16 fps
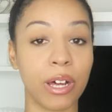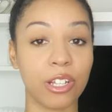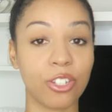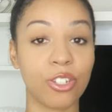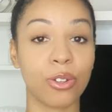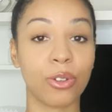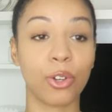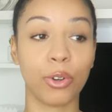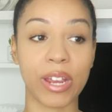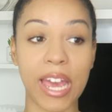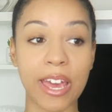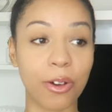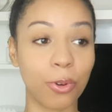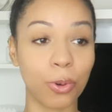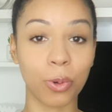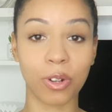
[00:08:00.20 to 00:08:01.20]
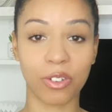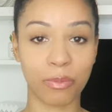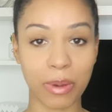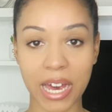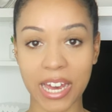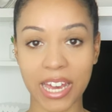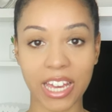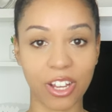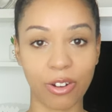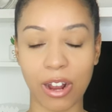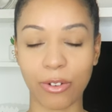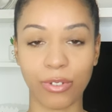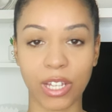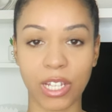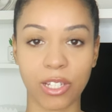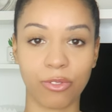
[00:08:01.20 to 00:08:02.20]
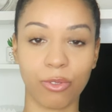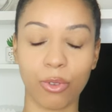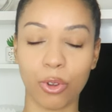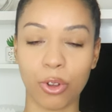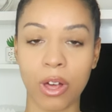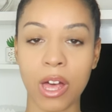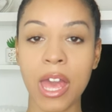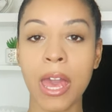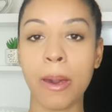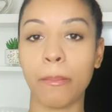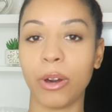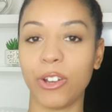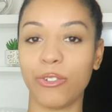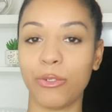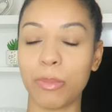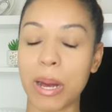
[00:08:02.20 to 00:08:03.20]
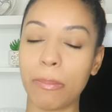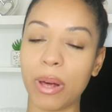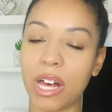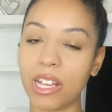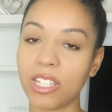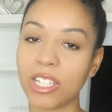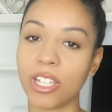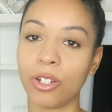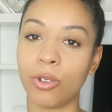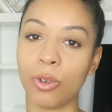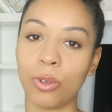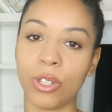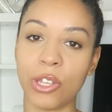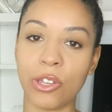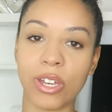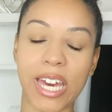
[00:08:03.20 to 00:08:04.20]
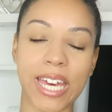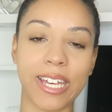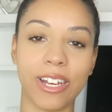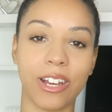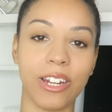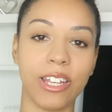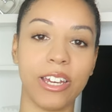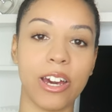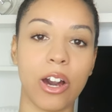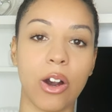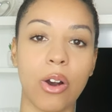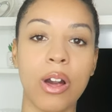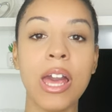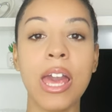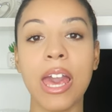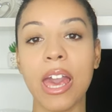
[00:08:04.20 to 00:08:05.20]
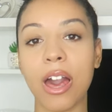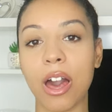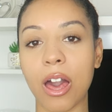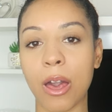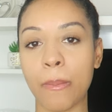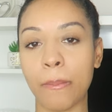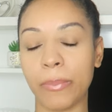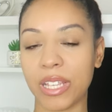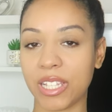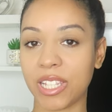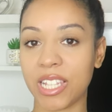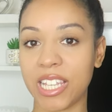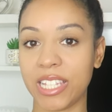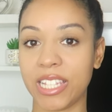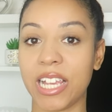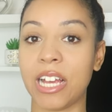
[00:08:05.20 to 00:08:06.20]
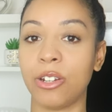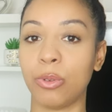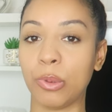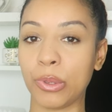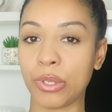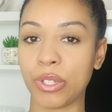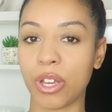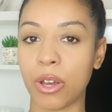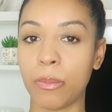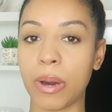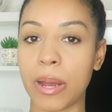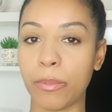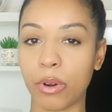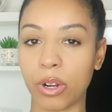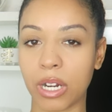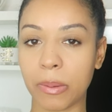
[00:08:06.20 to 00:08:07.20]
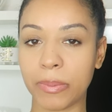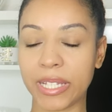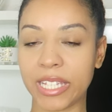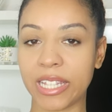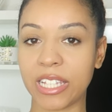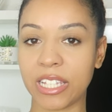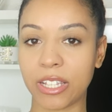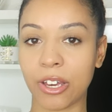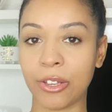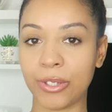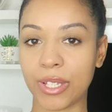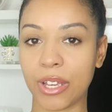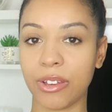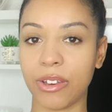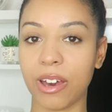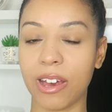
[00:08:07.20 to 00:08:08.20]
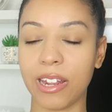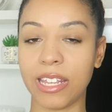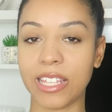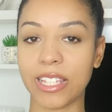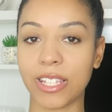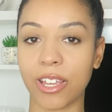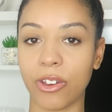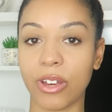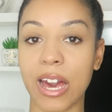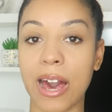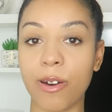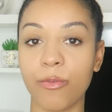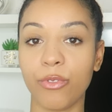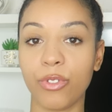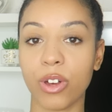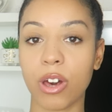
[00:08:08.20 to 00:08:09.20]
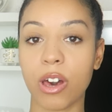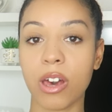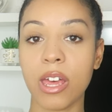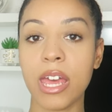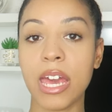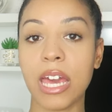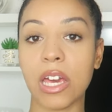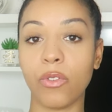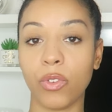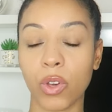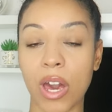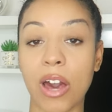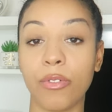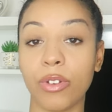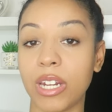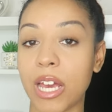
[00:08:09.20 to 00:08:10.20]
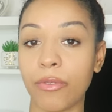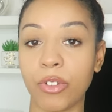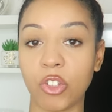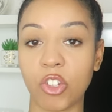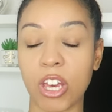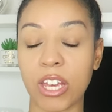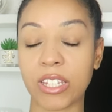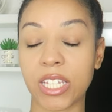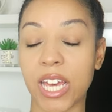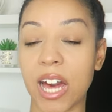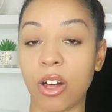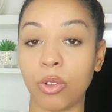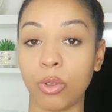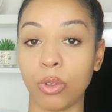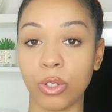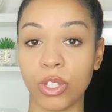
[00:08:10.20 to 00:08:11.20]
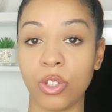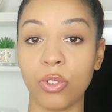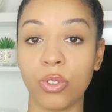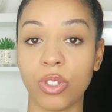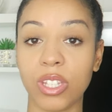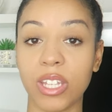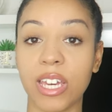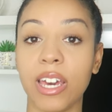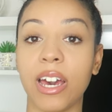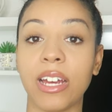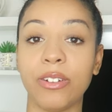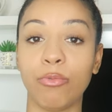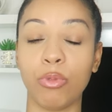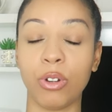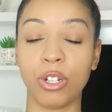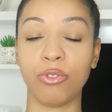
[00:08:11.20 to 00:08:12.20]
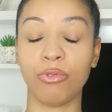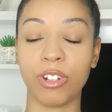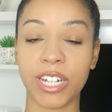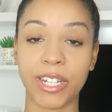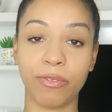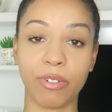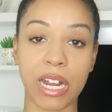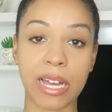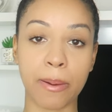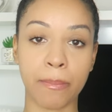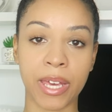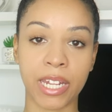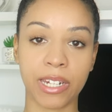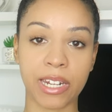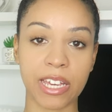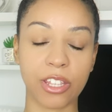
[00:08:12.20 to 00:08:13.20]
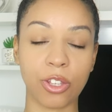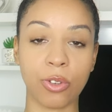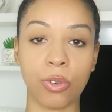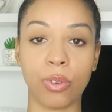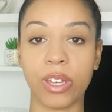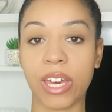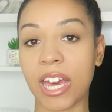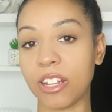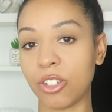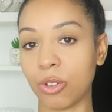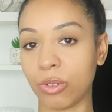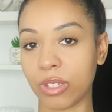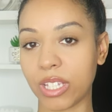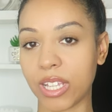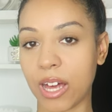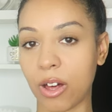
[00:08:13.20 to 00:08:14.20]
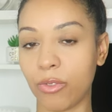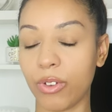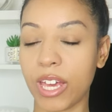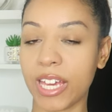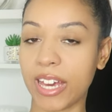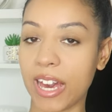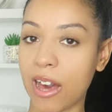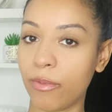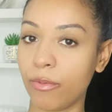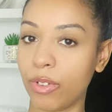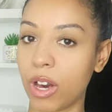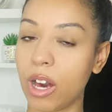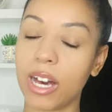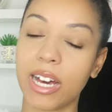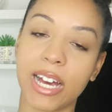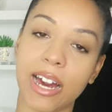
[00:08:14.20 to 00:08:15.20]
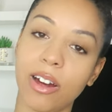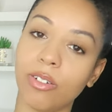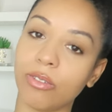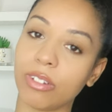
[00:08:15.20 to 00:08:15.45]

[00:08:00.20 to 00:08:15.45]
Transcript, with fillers: much create all of my graphics for both my personal UK Curly Girl um, business and also my product business oh so curly so canva if you haven't ever checked it out or used it i would really recommend that you get yourself a canva account